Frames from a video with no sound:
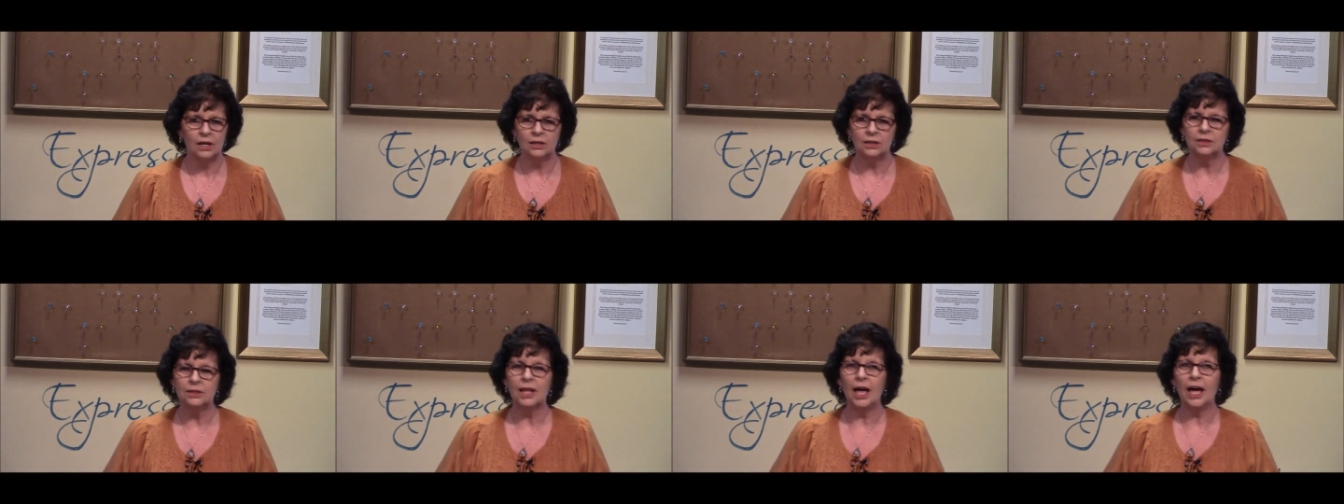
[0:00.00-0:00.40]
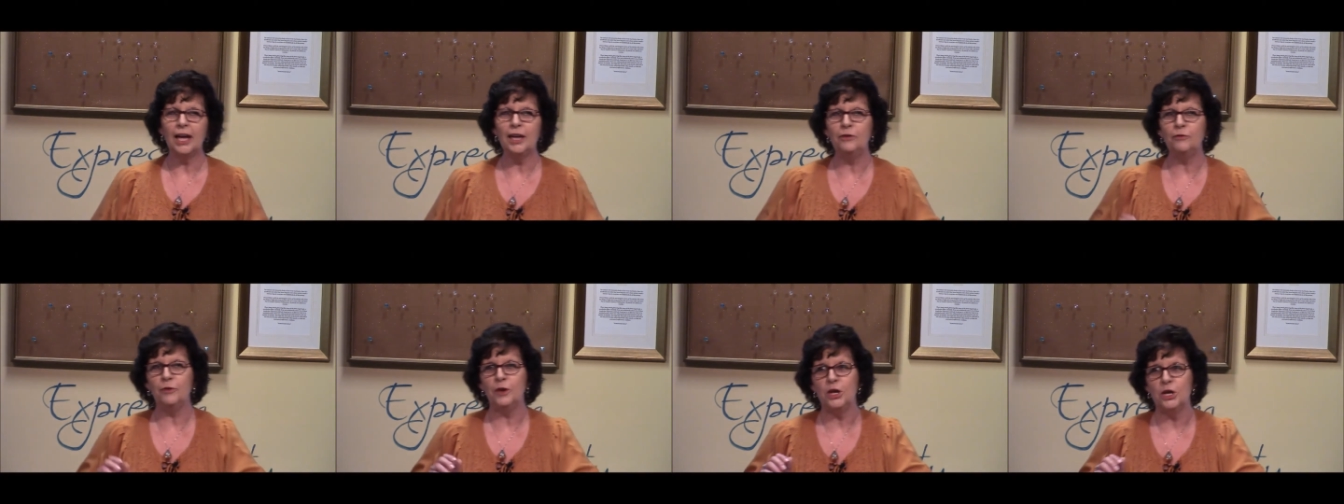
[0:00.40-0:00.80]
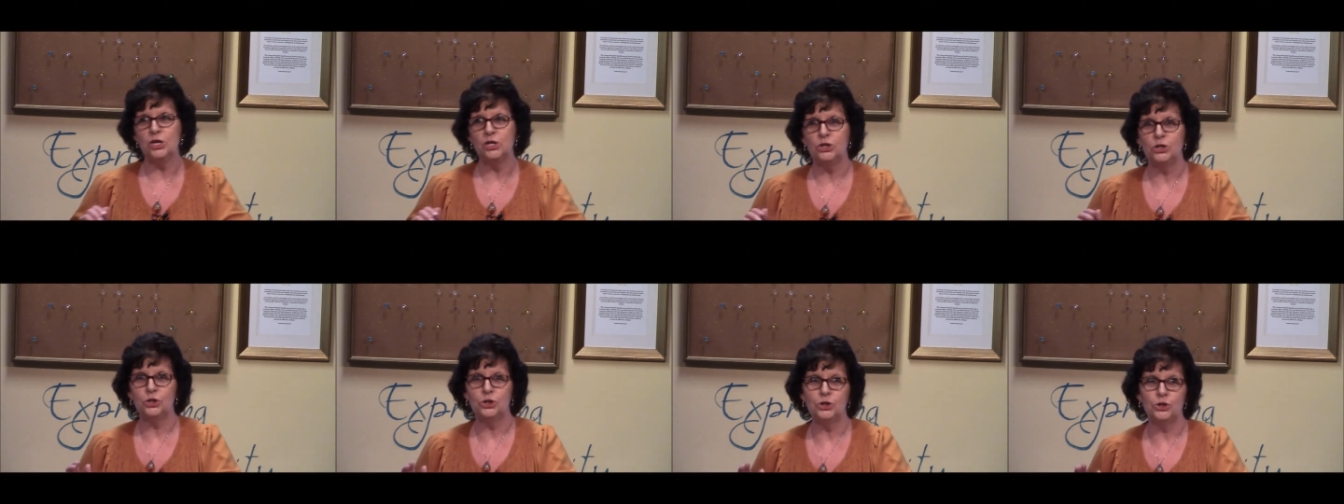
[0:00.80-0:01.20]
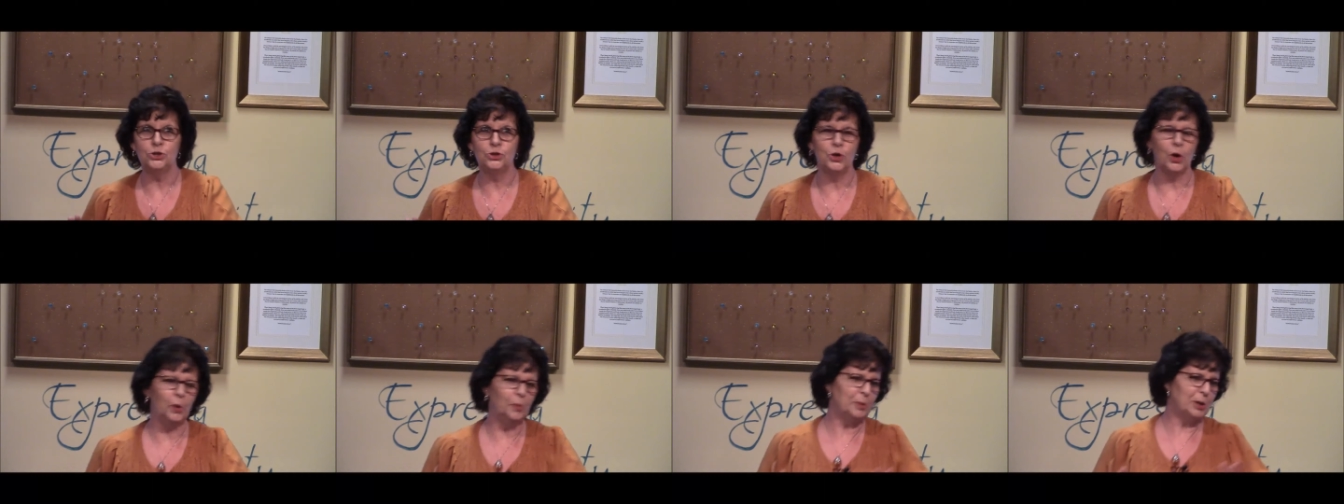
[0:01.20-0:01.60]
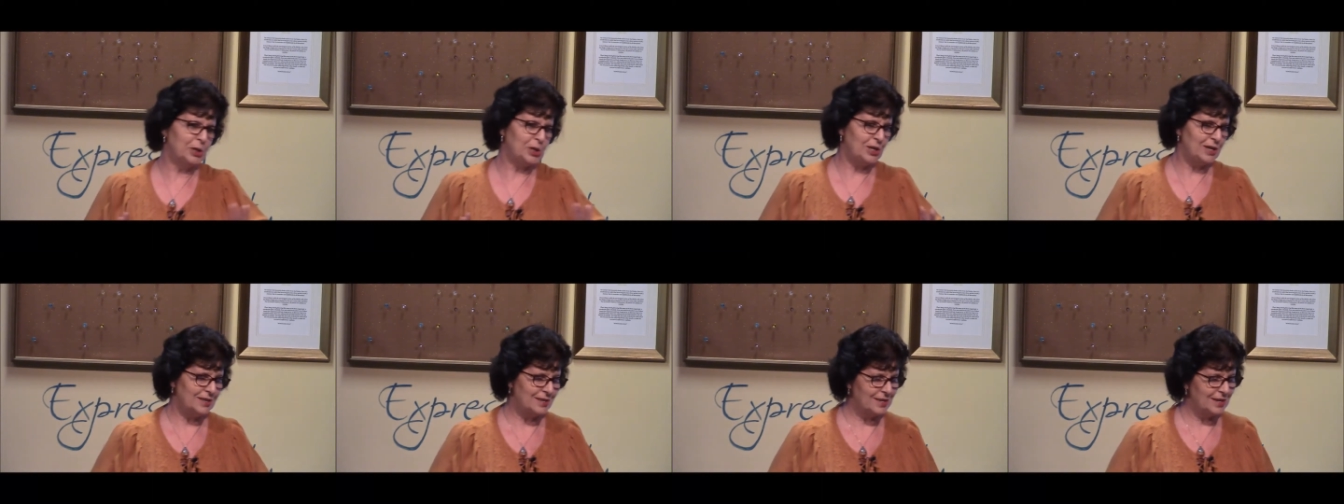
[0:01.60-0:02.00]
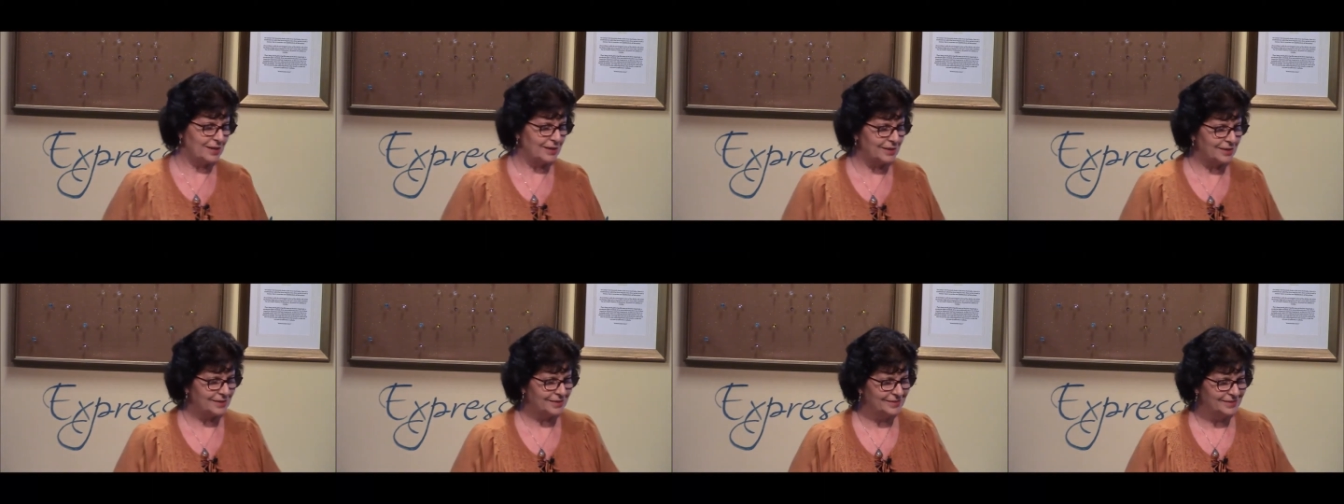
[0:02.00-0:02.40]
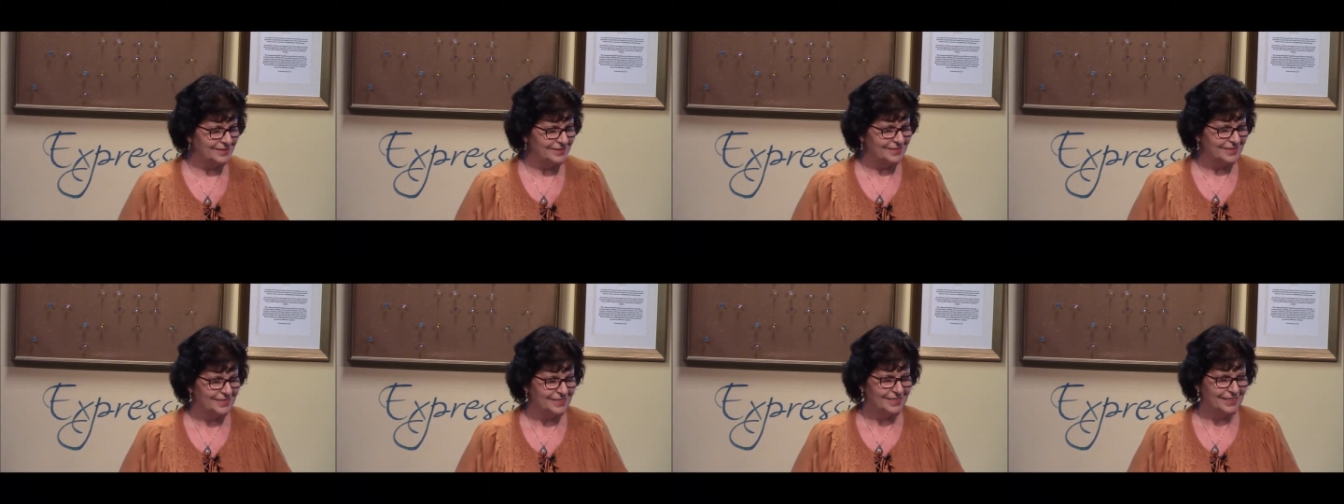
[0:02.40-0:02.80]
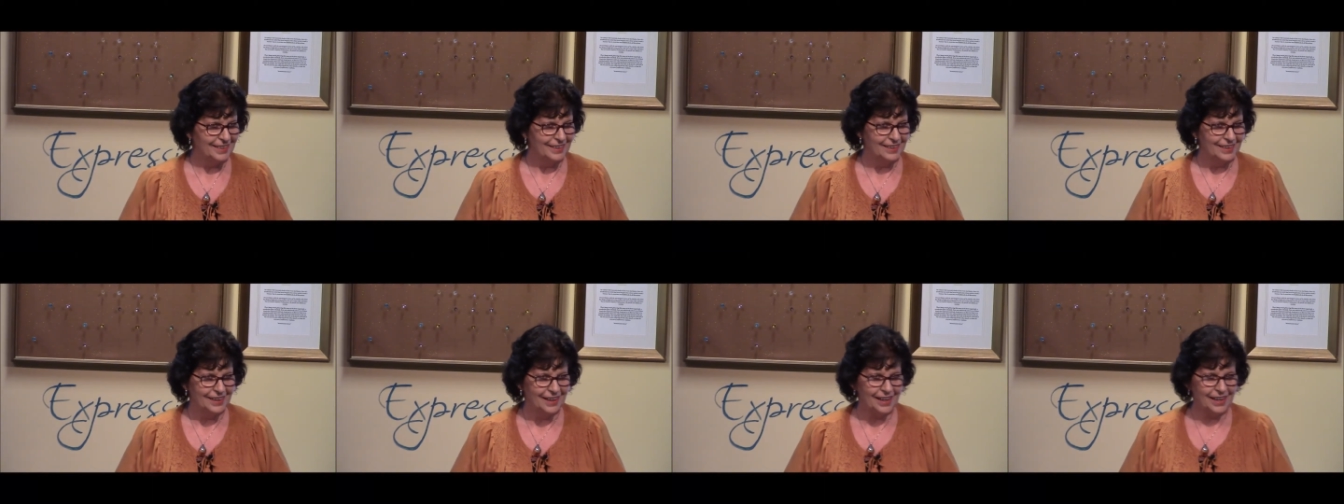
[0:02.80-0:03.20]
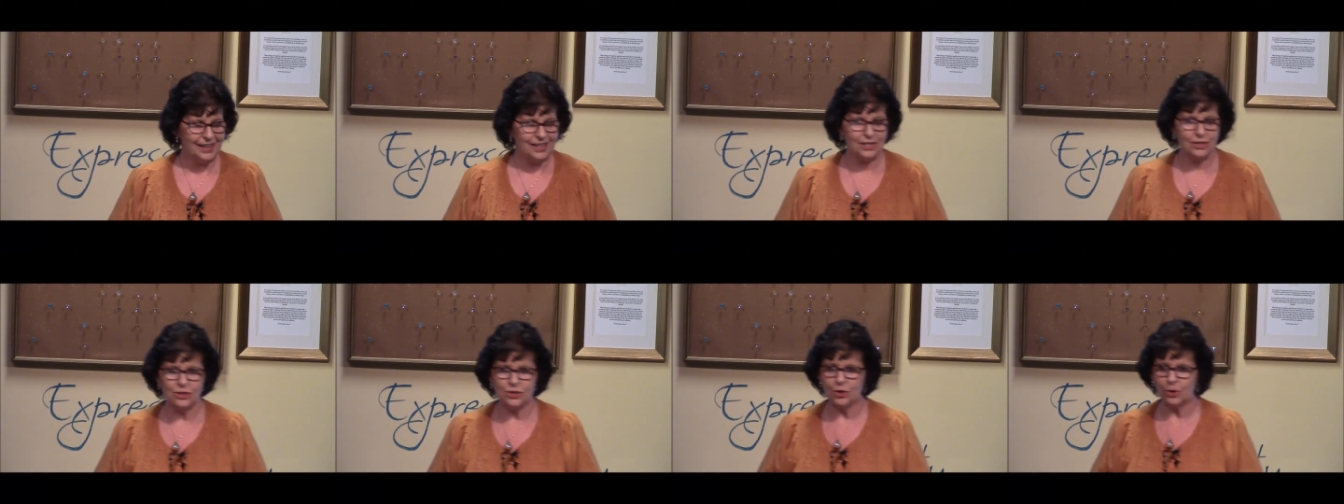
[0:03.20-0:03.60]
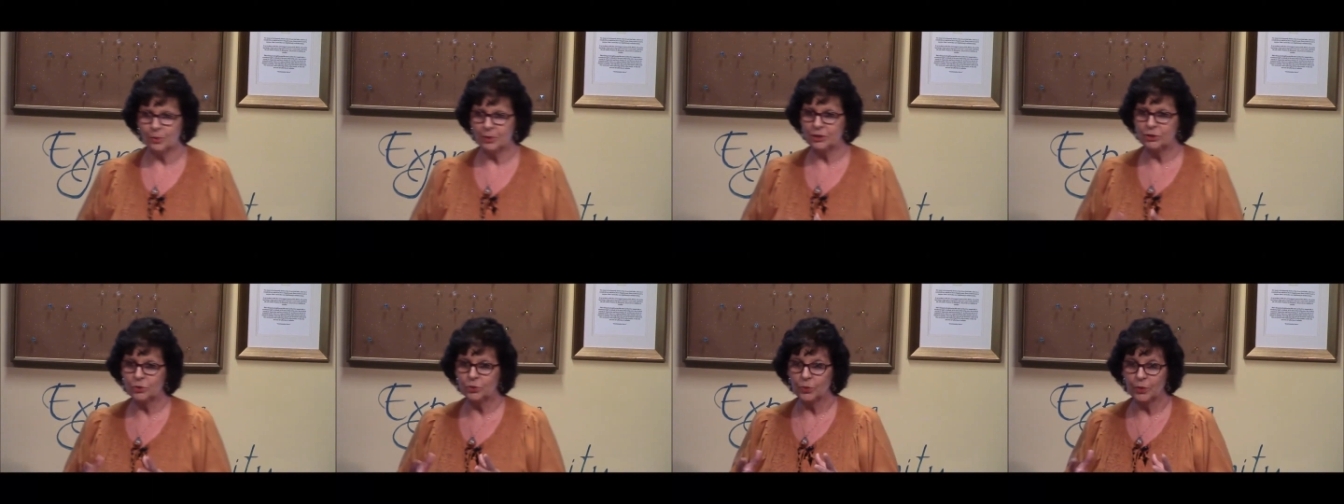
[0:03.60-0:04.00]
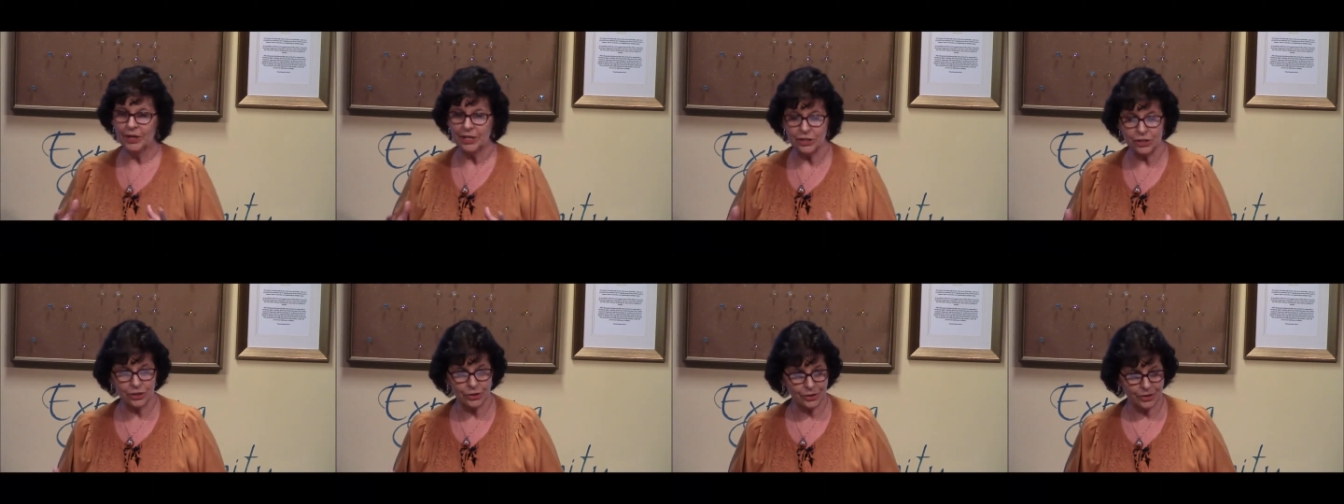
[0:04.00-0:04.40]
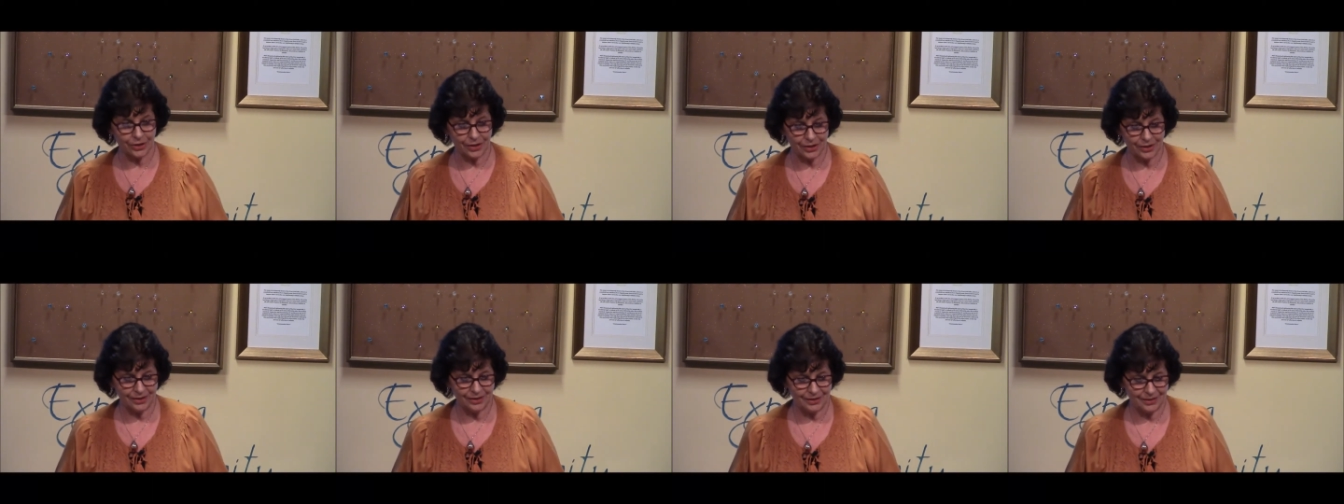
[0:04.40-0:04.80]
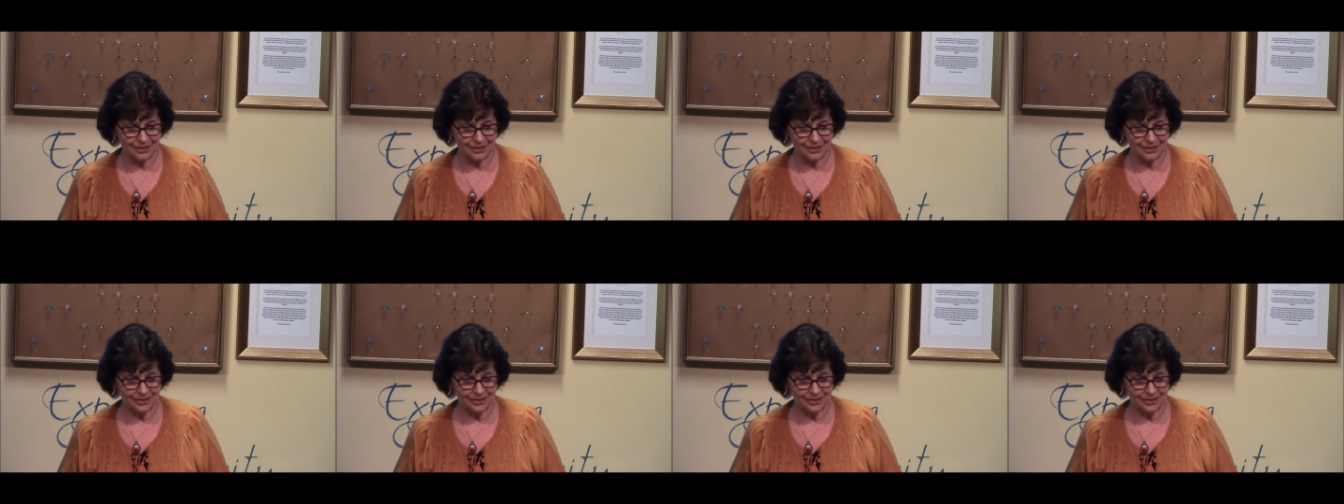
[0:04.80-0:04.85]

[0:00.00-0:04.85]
life is so much easier. It is so much richer.